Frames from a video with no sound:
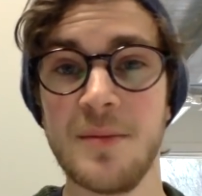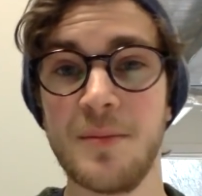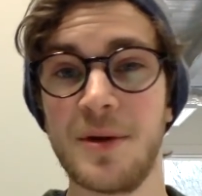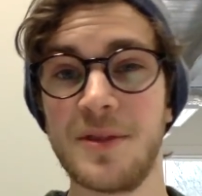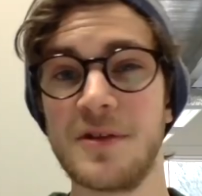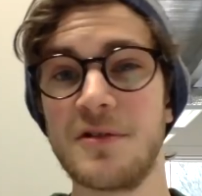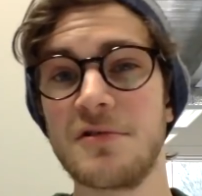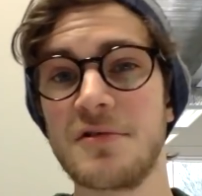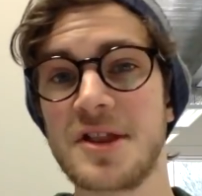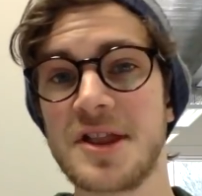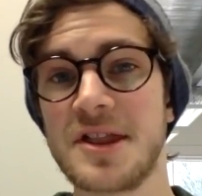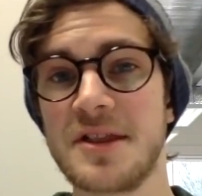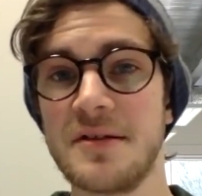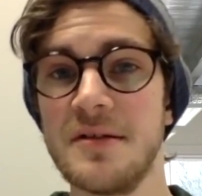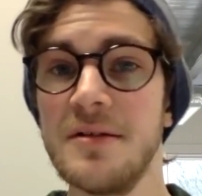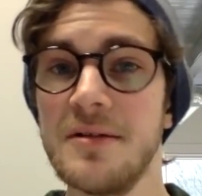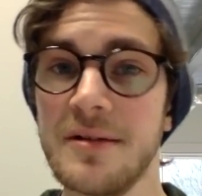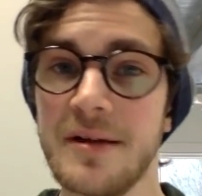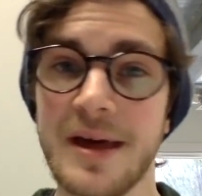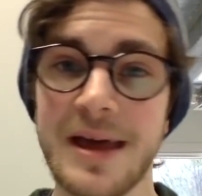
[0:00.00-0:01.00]
but there are
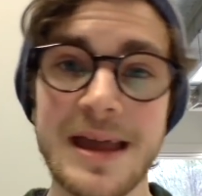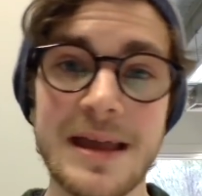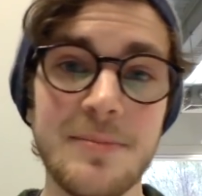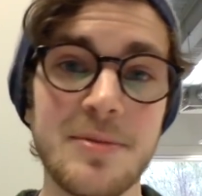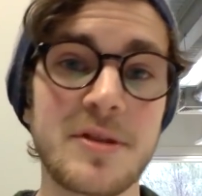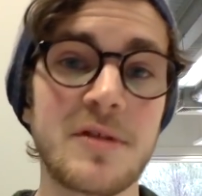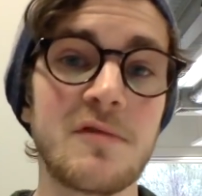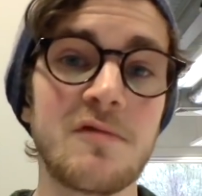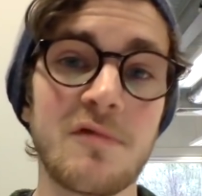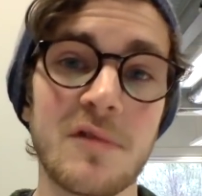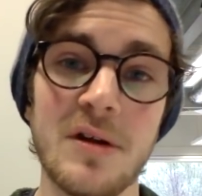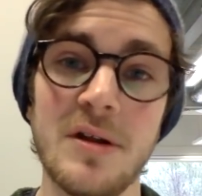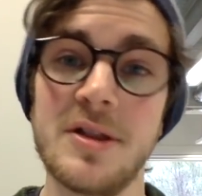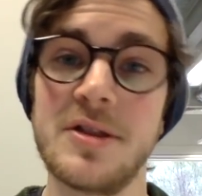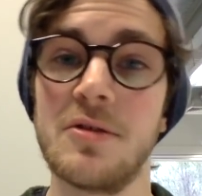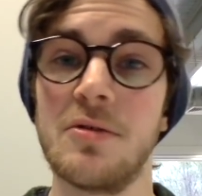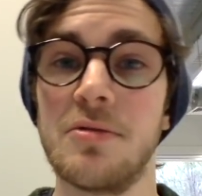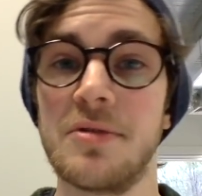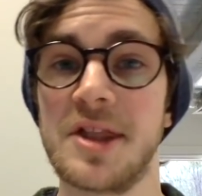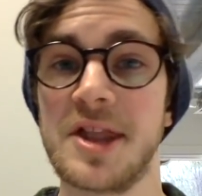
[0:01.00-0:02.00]
still heaps of
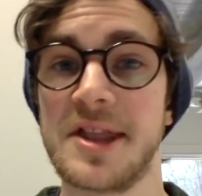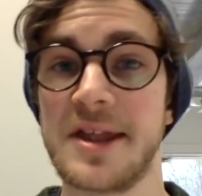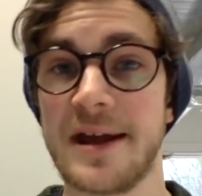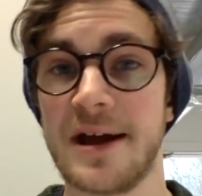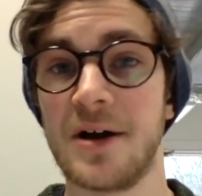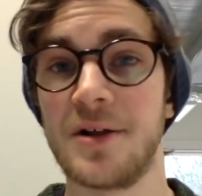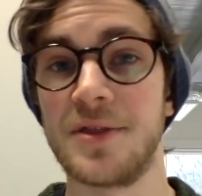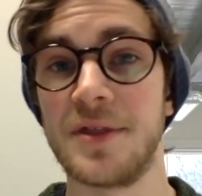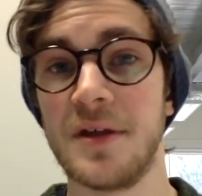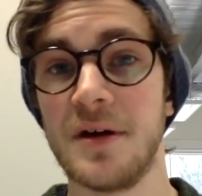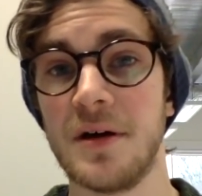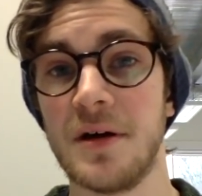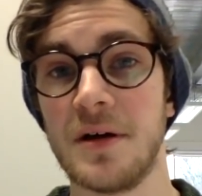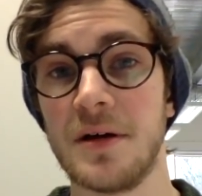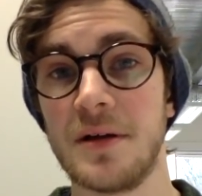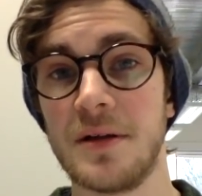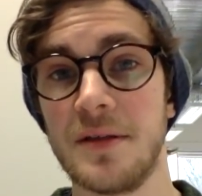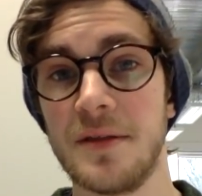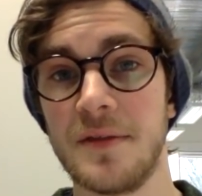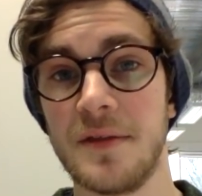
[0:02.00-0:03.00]
resources out
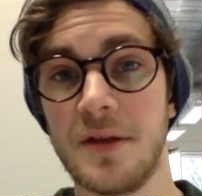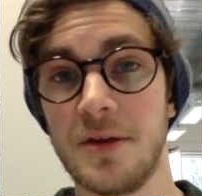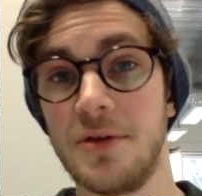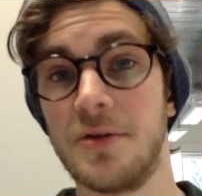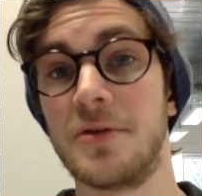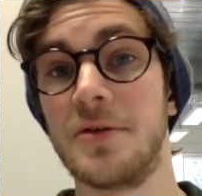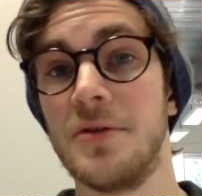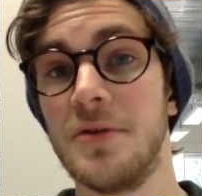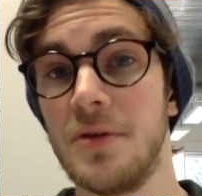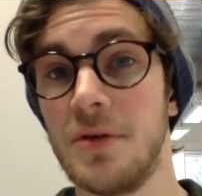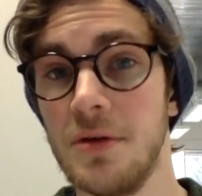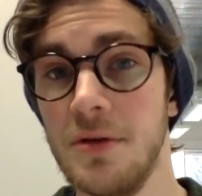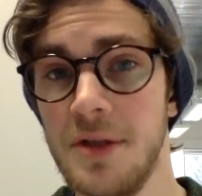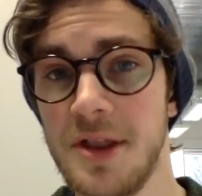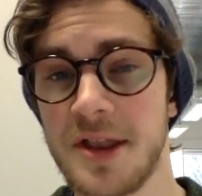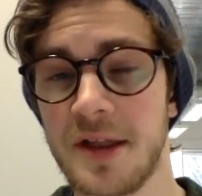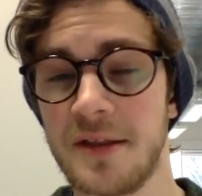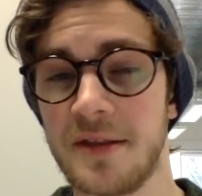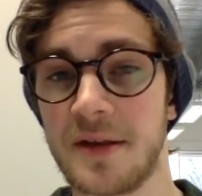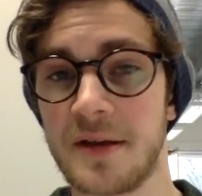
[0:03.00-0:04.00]
there that you can
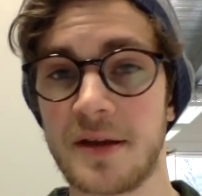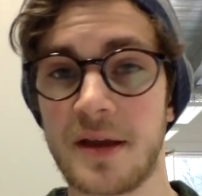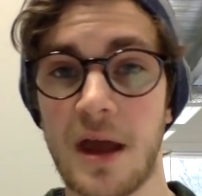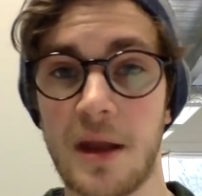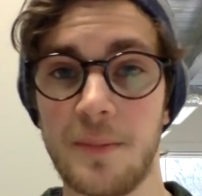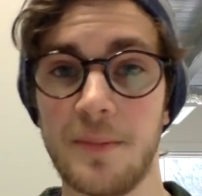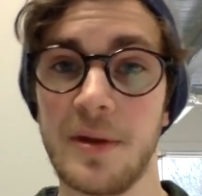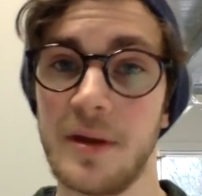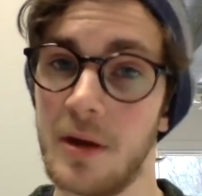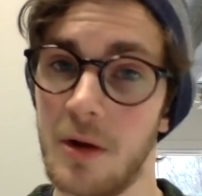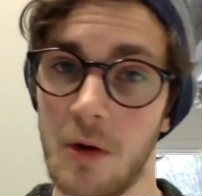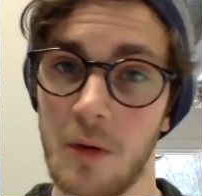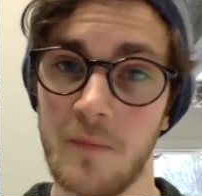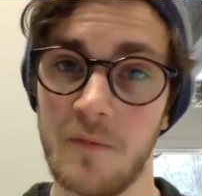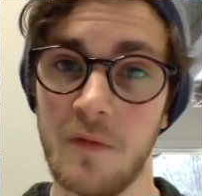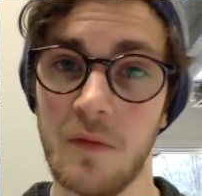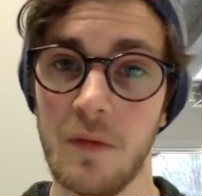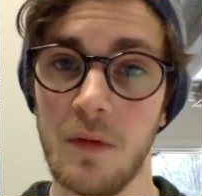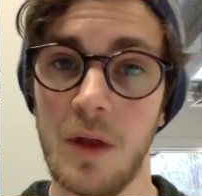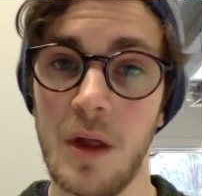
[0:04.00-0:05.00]
use and that can be
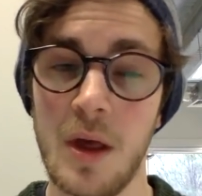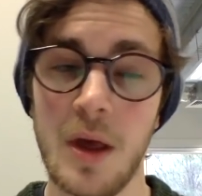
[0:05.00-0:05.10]
helpful.